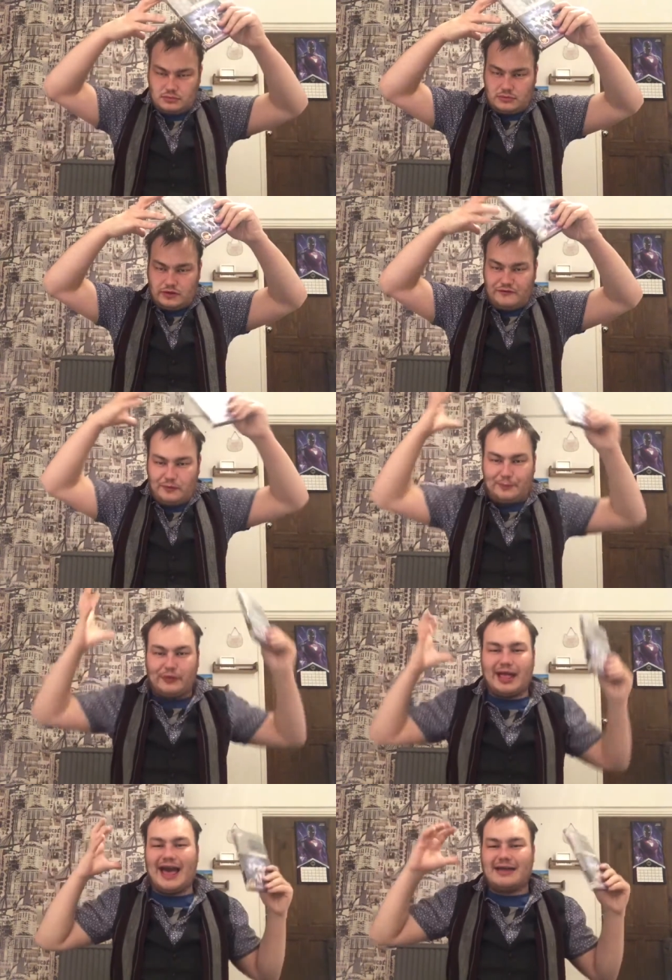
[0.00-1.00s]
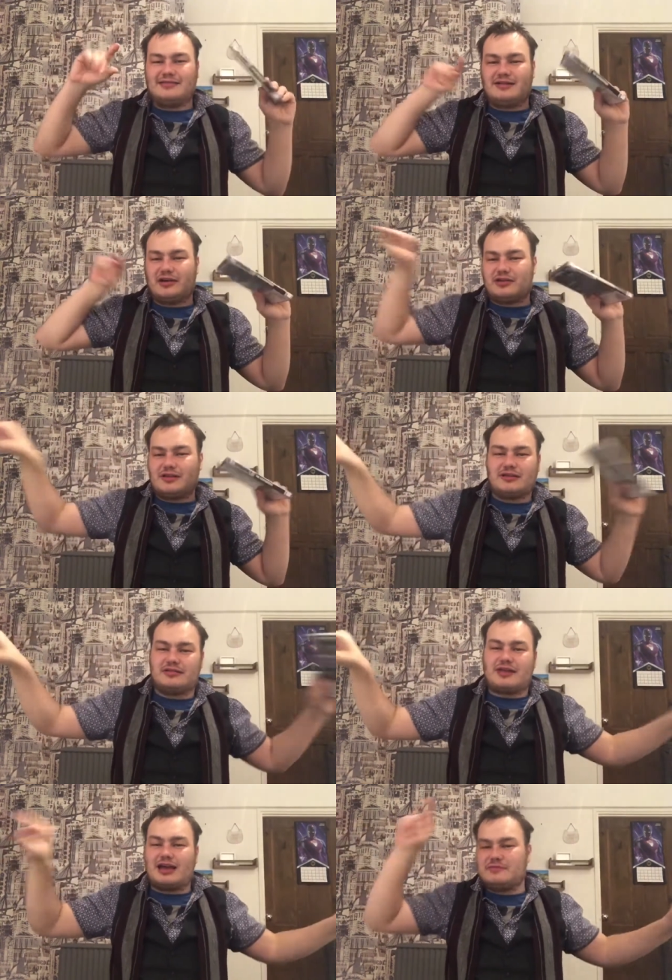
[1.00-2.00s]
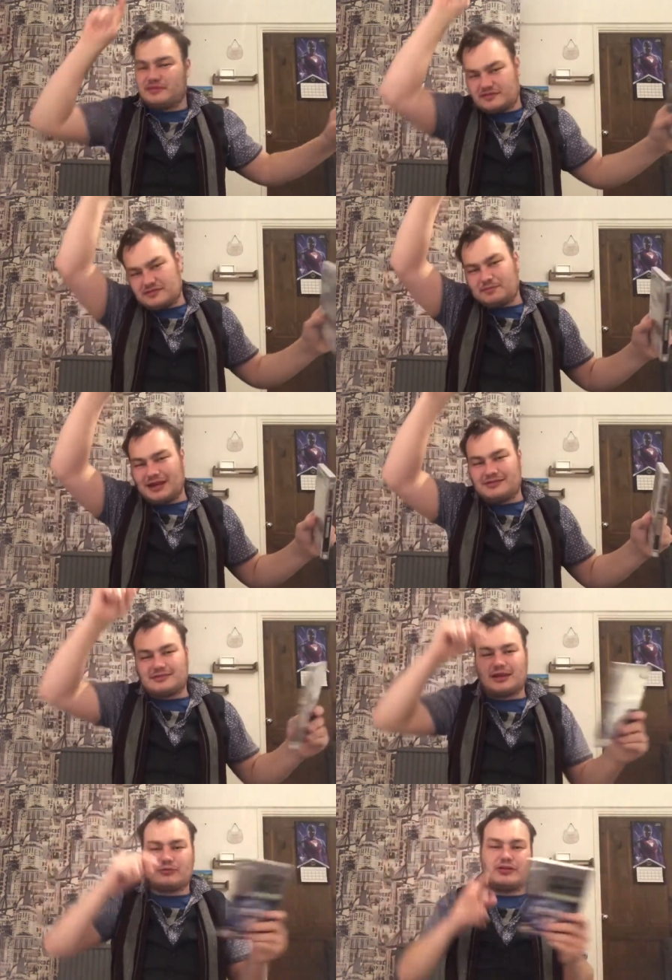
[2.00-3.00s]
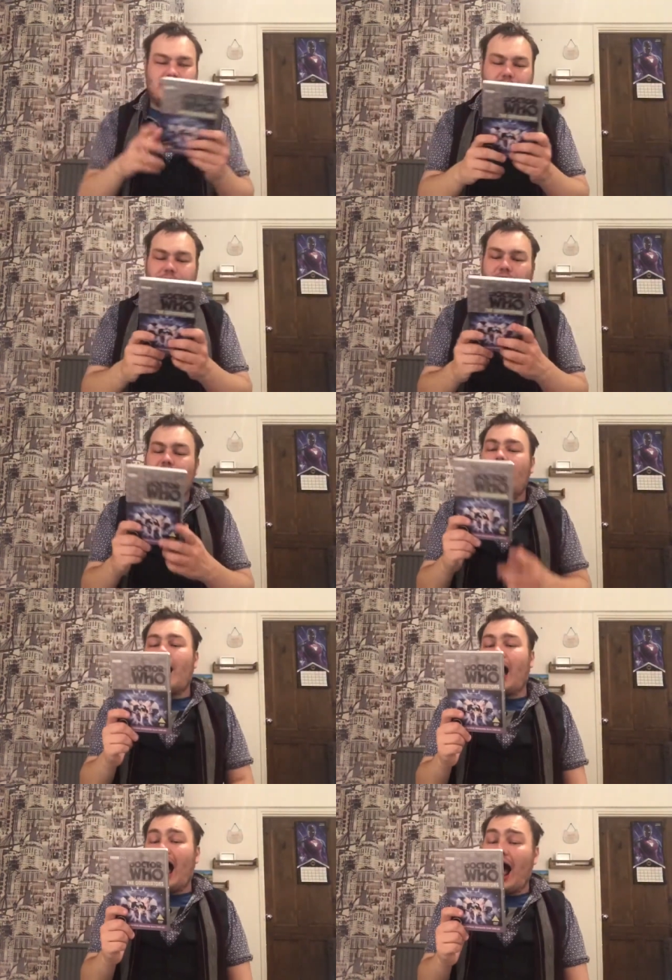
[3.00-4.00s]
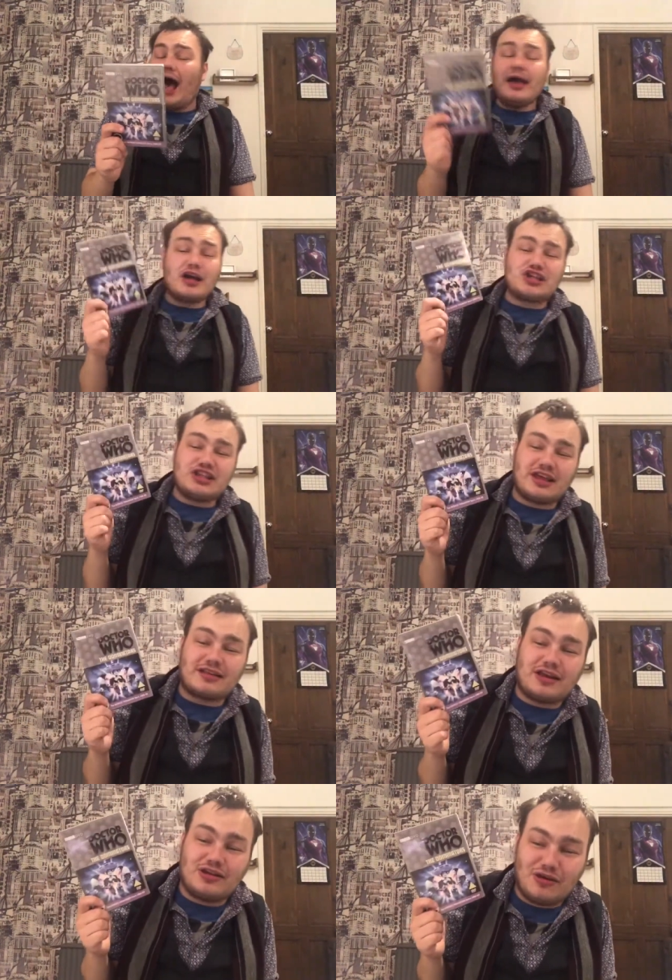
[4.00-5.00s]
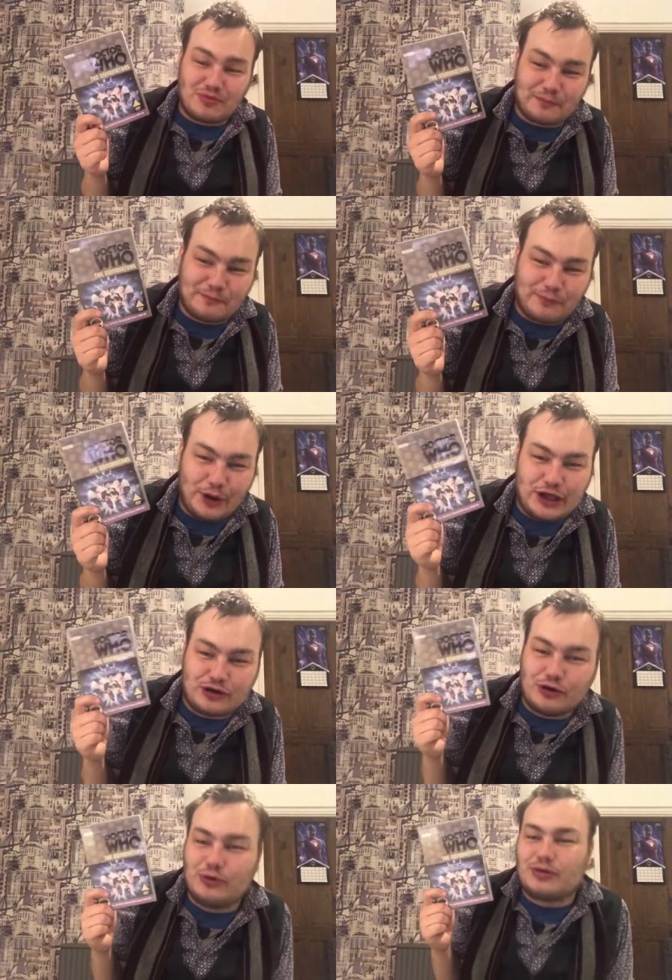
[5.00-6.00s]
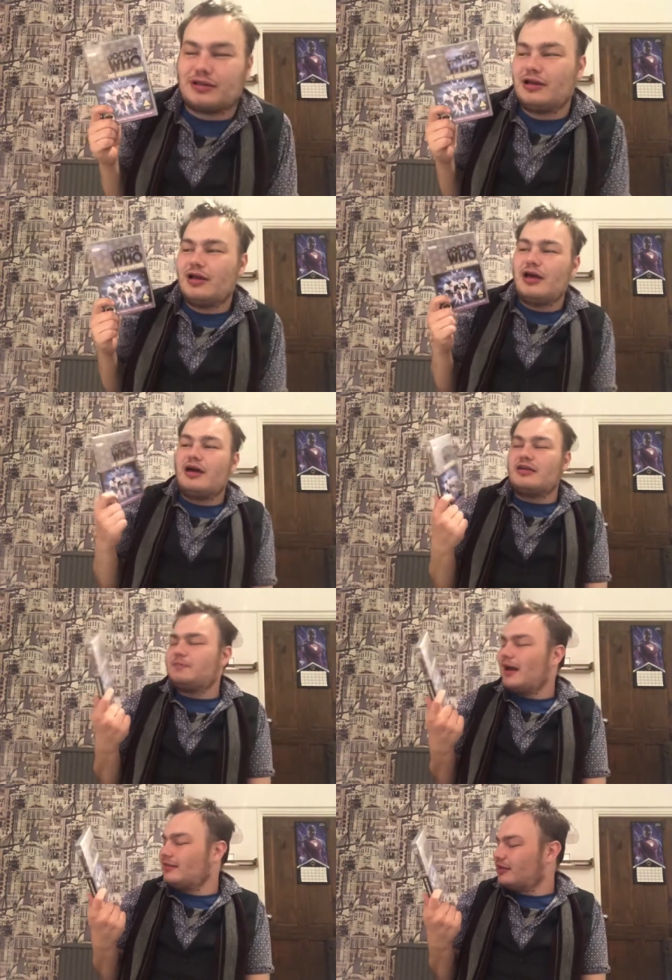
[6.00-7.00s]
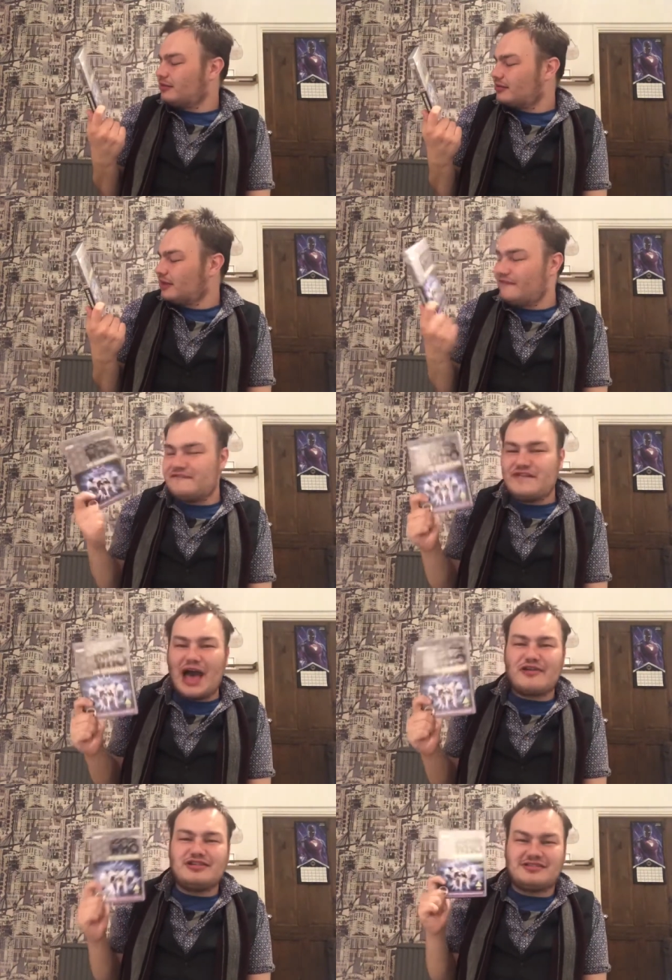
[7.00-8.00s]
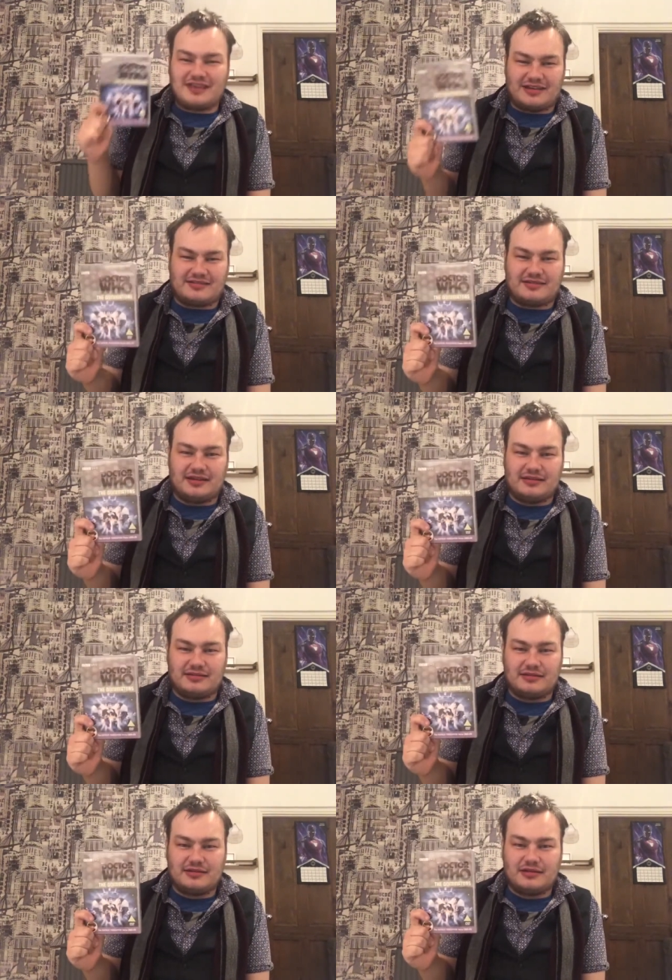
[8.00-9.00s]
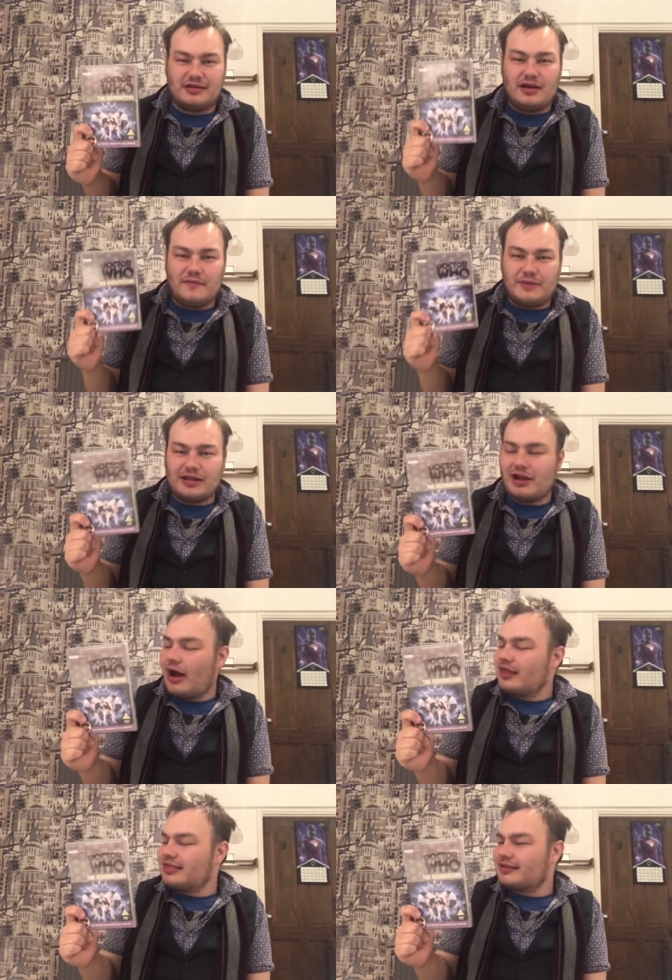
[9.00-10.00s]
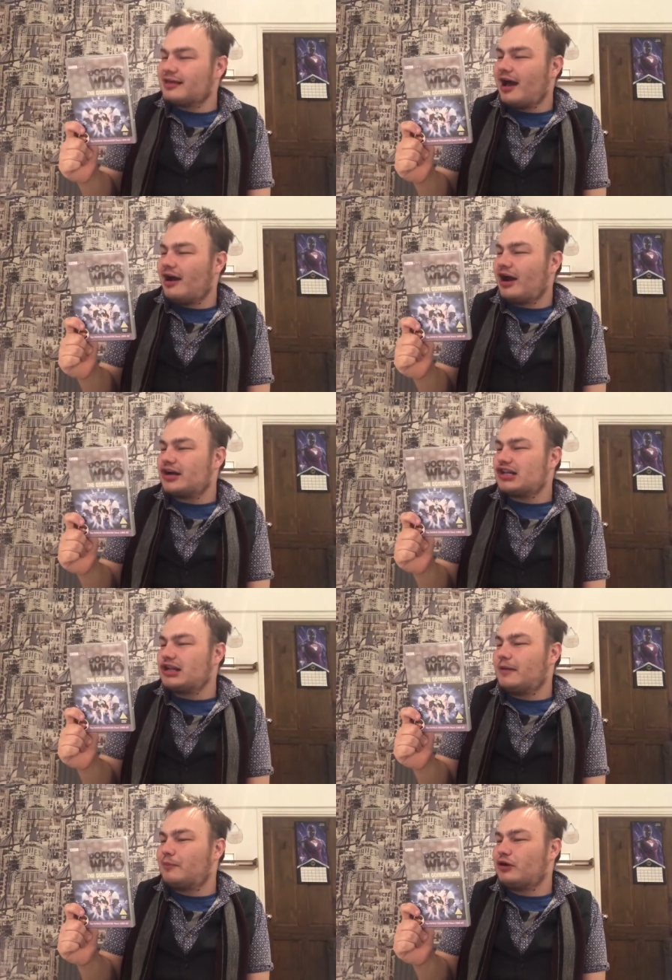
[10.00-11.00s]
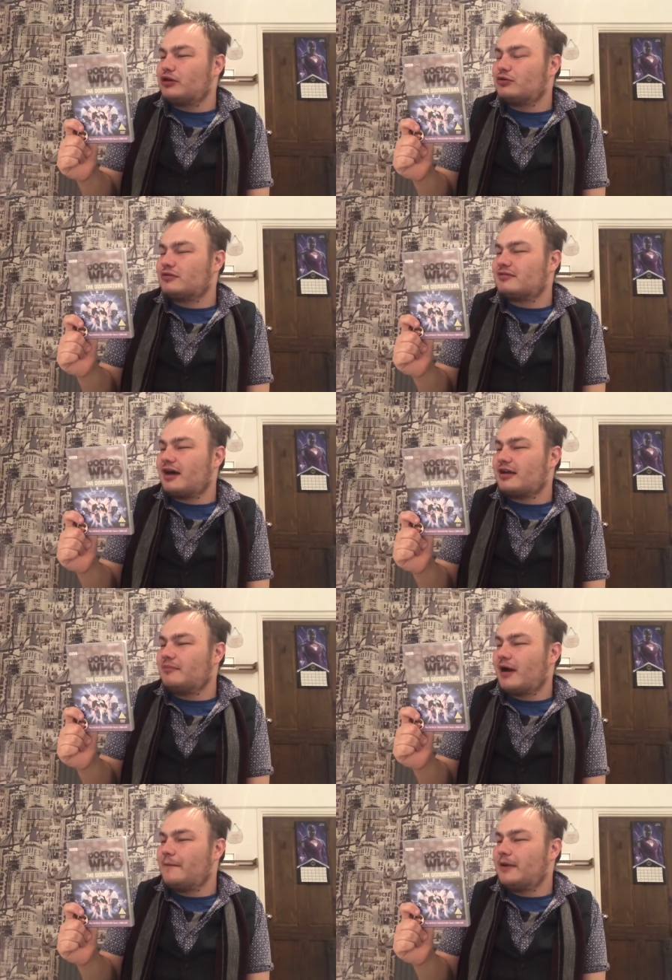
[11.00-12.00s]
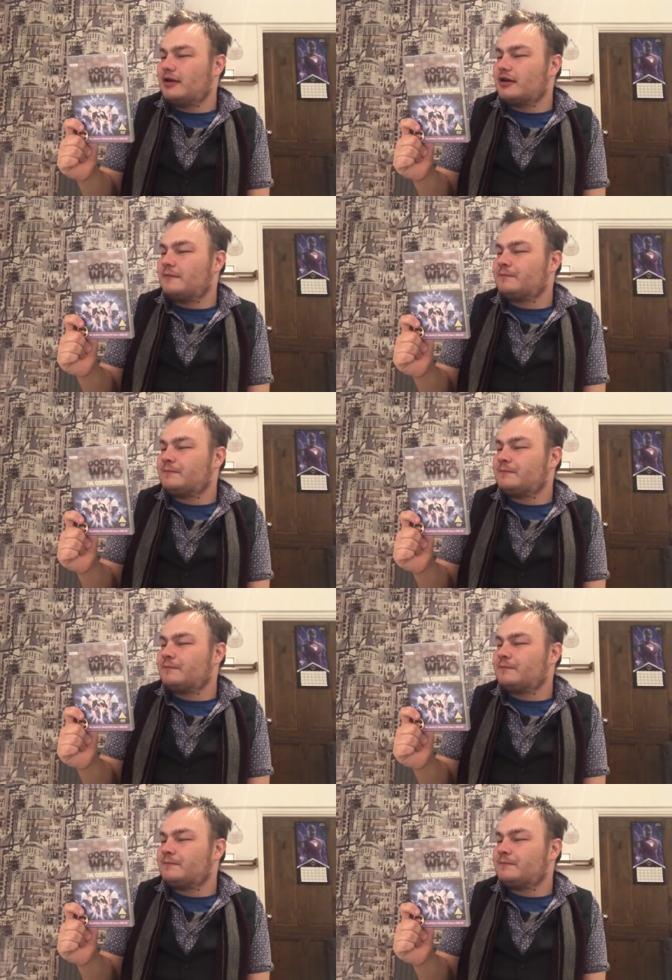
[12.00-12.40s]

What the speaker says: football heads, and they got like diamond spikes out to them. I actually think they look pretty cool. They're very 60s, but I don't know, I think they are actually a pretty cool design in my opinion.